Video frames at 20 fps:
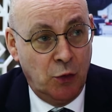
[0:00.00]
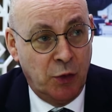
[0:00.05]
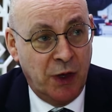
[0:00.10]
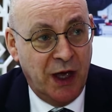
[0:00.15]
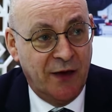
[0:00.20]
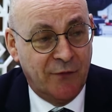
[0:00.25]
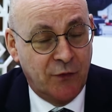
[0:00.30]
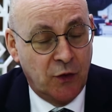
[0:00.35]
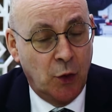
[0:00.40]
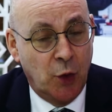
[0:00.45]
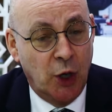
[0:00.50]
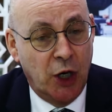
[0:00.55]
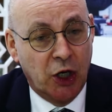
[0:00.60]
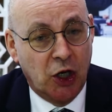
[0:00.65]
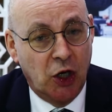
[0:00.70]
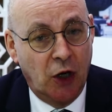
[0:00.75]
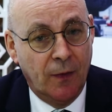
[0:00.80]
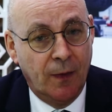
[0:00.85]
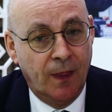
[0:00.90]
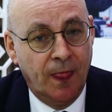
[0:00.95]
we have to
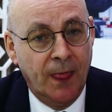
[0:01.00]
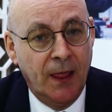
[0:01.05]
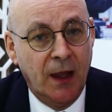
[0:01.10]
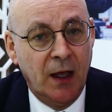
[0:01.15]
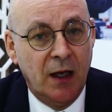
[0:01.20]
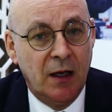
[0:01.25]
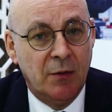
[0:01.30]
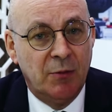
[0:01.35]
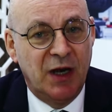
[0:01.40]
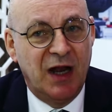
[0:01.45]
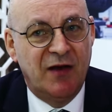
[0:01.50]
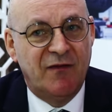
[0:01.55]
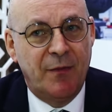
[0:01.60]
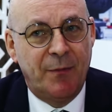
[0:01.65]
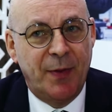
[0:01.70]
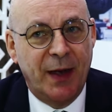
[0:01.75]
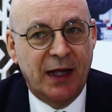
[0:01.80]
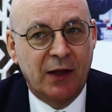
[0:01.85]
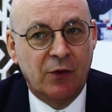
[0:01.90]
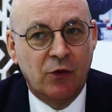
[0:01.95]
work on. But if we
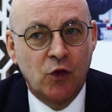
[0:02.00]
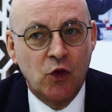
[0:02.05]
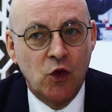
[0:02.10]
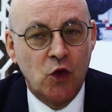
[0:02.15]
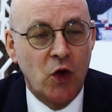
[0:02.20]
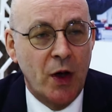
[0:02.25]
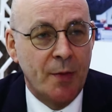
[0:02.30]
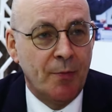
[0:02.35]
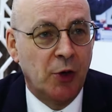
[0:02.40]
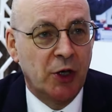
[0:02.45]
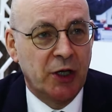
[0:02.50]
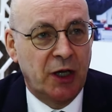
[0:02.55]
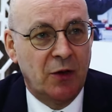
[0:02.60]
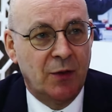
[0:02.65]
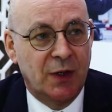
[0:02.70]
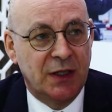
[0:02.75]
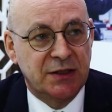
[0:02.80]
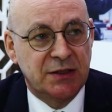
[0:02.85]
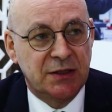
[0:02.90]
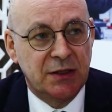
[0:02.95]
pick two
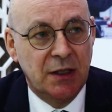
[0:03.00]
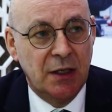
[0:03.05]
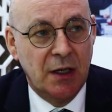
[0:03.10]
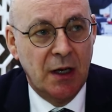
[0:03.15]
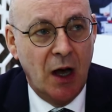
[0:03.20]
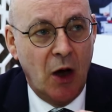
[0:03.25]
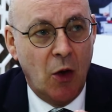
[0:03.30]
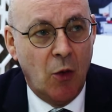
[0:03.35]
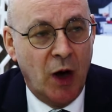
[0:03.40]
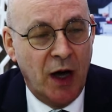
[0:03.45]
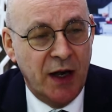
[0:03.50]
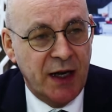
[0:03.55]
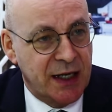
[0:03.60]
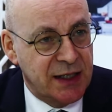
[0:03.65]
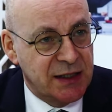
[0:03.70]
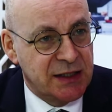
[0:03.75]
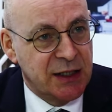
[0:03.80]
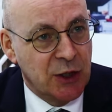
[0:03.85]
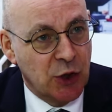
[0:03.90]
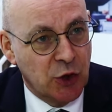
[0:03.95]
important ones, one
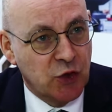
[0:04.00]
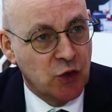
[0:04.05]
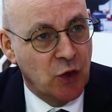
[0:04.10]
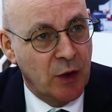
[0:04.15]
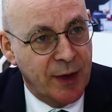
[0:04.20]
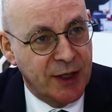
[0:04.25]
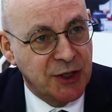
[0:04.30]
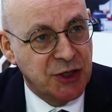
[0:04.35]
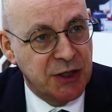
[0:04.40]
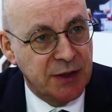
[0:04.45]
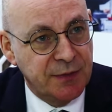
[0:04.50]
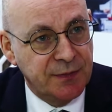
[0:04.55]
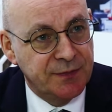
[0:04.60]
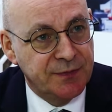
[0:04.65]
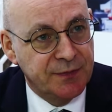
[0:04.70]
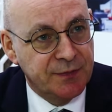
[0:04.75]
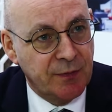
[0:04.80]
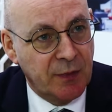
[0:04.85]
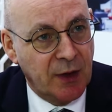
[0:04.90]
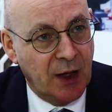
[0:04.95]
is CO2 emission,
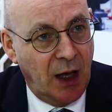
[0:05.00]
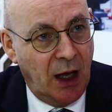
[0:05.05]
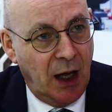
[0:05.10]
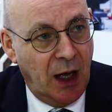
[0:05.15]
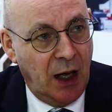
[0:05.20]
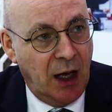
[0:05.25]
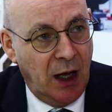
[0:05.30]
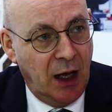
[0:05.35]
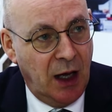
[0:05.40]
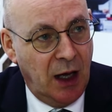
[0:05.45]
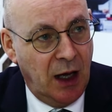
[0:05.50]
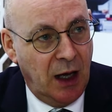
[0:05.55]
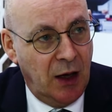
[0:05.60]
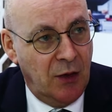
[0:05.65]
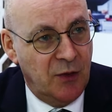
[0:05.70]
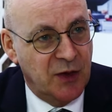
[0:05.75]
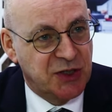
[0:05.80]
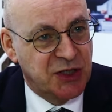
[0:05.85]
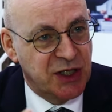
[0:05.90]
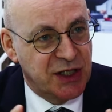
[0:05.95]

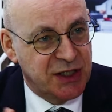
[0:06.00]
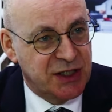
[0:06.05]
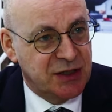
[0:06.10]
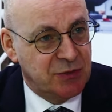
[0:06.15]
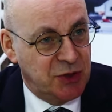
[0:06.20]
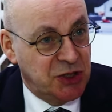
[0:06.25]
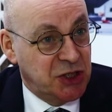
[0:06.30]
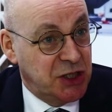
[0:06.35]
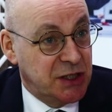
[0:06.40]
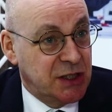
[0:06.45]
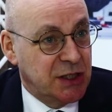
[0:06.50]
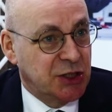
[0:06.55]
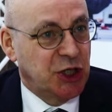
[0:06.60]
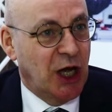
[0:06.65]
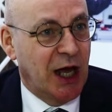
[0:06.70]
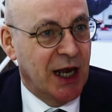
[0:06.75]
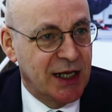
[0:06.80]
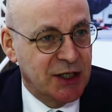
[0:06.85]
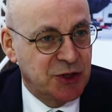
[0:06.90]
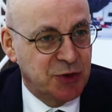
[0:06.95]
which is a
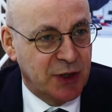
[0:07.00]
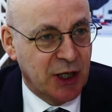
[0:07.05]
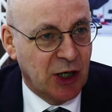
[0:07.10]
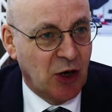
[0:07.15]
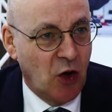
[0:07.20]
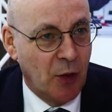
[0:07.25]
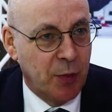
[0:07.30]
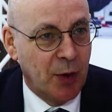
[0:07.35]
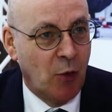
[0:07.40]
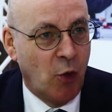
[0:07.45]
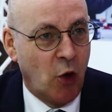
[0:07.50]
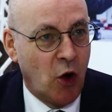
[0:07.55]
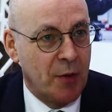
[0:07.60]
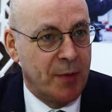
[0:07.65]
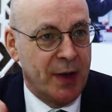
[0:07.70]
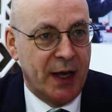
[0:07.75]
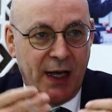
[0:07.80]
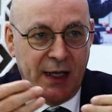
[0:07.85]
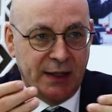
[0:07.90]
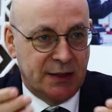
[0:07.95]
challenge with the global
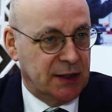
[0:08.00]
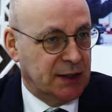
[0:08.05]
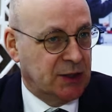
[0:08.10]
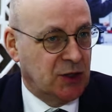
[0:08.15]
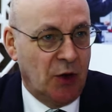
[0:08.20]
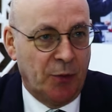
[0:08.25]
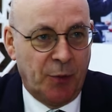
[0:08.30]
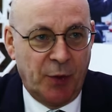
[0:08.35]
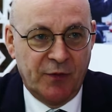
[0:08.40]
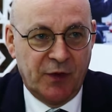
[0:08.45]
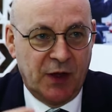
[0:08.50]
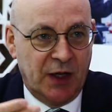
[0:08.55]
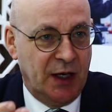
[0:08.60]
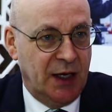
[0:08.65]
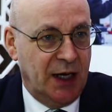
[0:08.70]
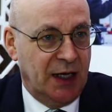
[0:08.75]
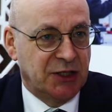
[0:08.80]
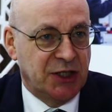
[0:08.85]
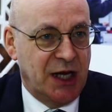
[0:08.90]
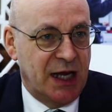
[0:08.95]
warming. It's a top of
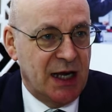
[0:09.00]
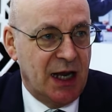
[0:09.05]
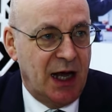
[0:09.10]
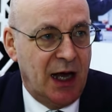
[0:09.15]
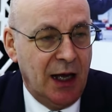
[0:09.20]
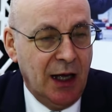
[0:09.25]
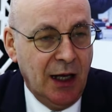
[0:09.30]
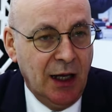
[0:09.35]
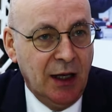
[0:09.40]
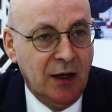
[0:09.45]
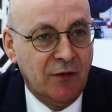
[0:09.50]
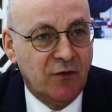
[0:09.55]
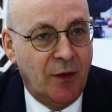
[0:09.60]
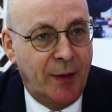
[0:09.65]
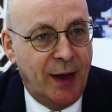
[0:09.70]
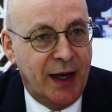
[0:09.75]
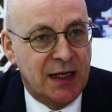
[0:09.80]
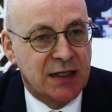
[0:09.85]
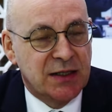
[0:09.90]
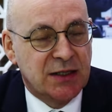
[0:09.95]
the agenda
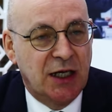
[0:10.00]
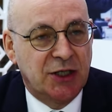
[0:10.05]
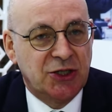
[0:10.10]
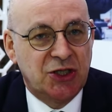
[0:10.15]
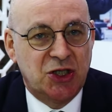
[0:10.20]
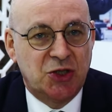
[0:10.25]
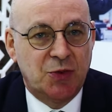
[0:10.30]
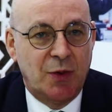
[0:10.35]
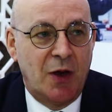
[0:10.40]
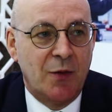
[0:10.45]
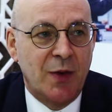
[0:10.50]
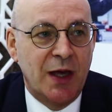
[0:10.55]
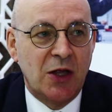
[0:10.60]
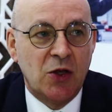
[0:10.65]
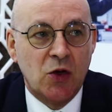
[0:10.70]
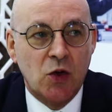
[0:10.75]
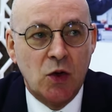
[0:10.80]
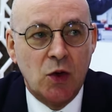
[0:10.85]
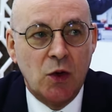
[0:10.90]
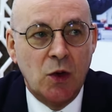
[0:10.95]
for many discussions where we
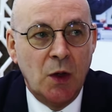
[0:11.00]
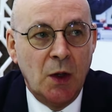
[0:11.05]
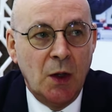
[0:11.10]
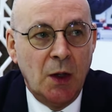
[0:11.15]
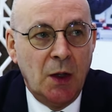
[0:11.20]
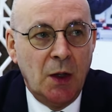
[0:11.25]
do